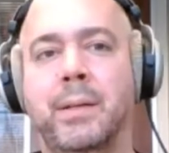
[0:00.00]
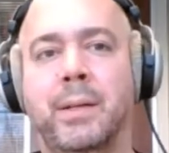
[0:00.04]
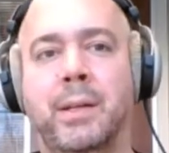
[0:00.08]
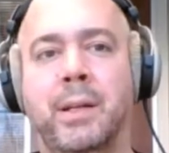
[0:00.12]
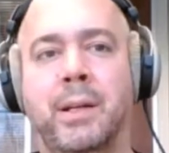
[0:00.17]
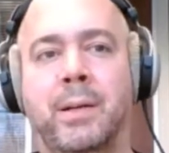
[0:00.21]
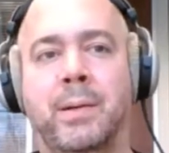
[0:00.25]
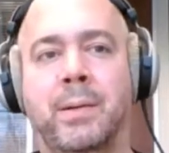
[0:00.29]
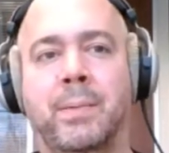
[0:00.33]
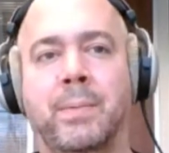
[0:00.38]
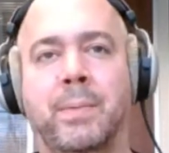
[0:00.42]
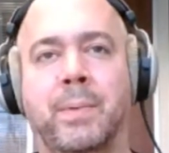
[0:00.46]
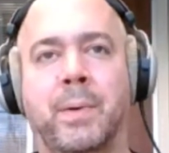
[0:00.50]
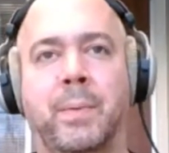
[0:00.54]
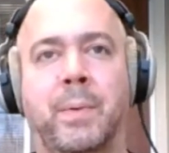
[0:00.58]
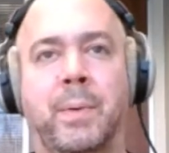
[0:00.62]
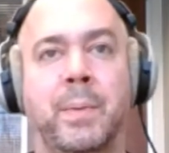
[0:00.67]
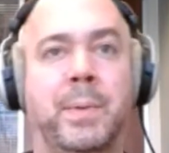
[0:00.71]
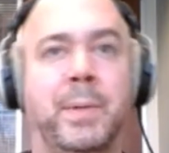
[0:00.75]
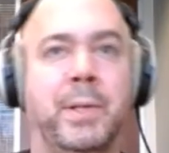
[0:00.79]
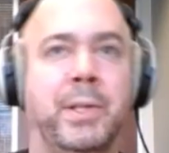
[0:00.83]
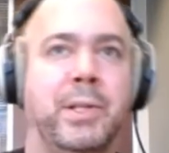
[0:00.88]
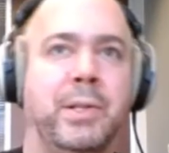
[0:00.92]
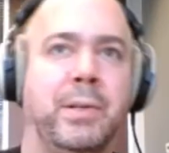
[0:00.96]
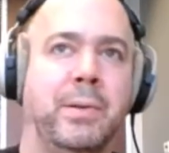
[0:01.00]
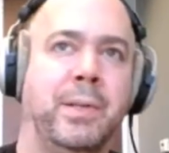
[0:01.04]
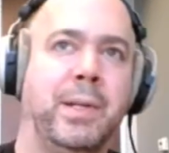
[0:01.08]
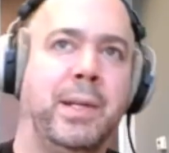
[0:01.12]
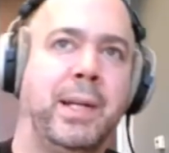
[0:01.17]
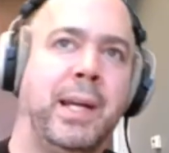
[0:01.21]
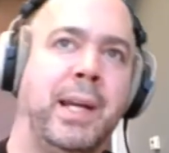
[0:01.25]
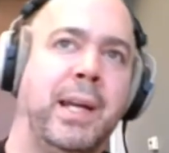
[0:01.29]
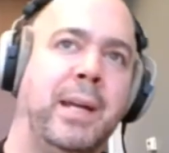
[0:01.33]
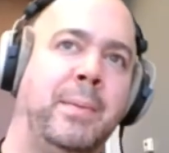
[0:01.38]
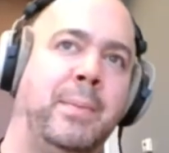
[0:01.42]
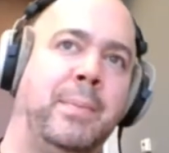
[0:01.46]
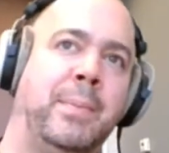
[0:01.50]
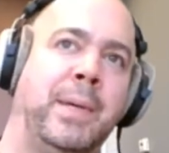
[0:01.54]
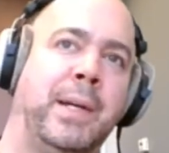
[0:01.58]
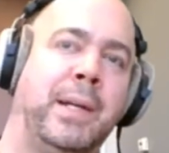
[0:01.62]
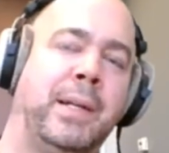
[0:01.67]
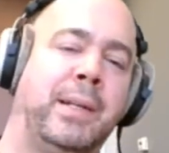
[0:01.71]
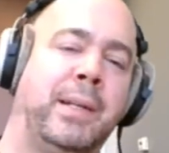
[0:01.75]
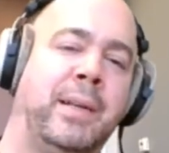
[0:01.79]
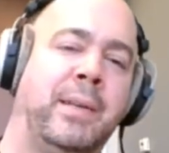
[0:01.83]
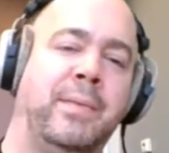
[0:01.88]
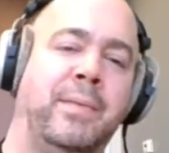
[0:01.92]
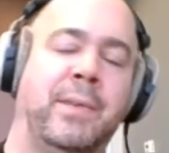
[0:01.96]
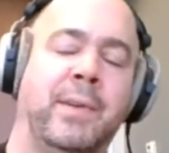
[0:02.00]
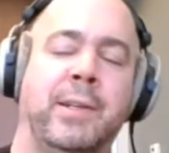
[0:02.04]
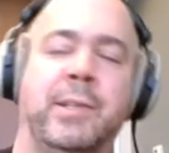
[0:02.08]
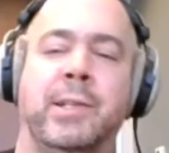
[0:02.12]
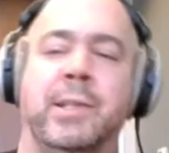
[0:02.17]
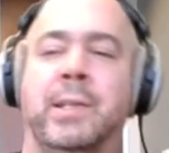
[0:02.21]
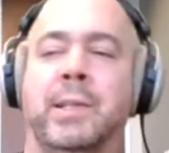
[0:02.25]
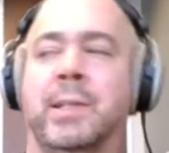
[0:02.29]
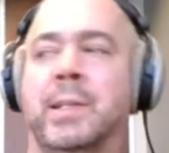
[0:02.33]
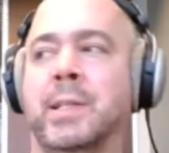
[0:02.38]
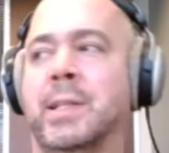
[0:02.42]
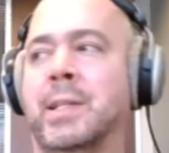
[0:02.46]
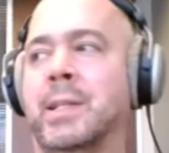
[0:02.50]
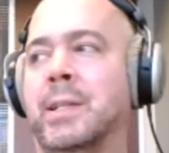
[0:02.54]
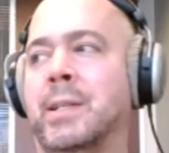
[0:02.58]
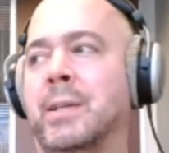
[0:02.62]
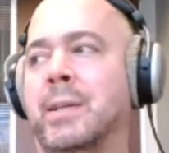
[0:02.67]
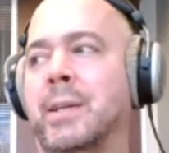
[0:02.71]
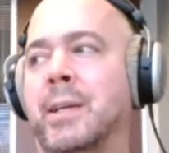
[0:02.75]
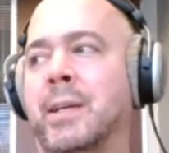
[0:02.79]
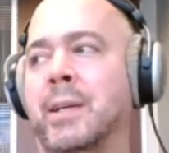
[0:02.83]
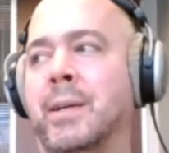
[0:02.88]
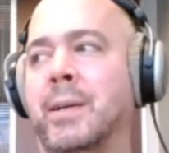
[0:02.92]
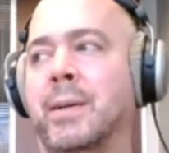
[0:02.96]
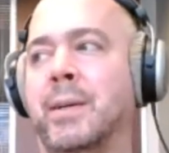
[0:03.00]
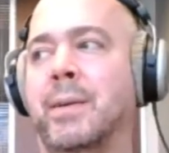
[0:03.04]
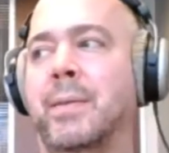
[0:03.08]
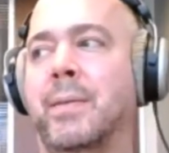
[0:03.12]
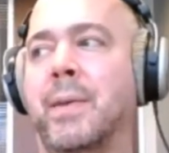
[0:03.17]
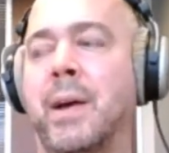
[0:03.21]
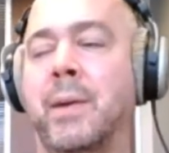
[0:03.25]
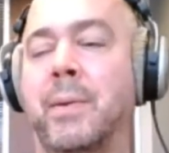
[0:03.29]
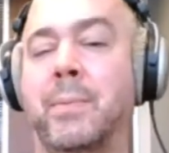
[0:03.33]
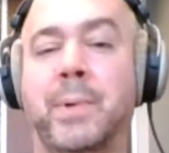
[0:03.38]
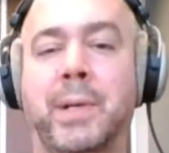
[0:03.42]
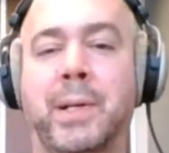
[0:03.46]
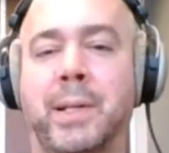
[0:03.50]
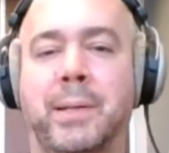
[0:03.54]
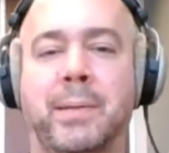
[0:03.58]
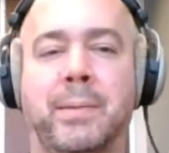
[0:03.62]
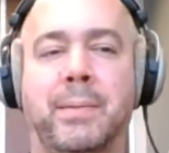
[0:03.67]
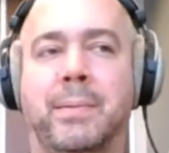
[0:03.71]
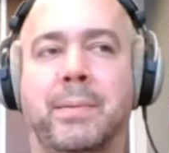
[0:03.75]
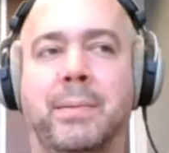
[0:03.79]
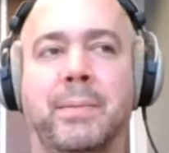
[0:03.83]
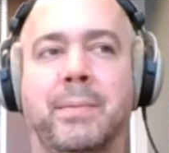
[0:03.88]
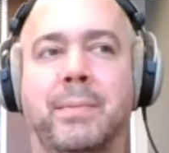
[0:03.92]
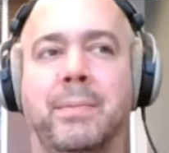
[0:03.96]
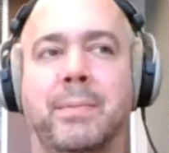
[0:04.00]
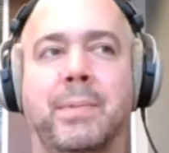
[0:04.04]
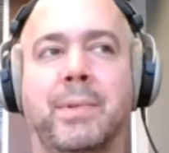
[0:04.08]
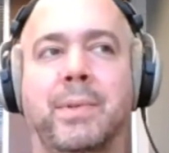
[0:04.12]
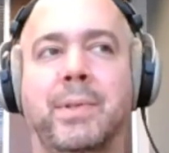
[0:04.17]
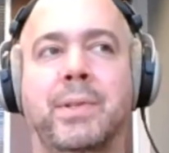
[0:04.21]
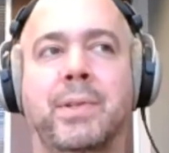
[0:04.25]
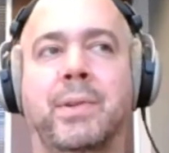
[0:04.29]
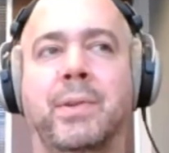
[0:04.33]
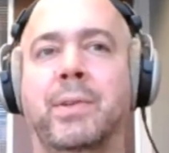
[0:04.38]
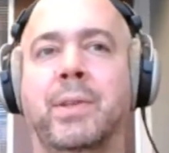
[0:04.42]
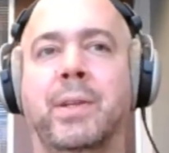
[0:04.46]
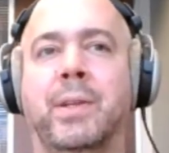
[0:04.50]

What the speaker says: we would show the game at conventions. I wouldn't show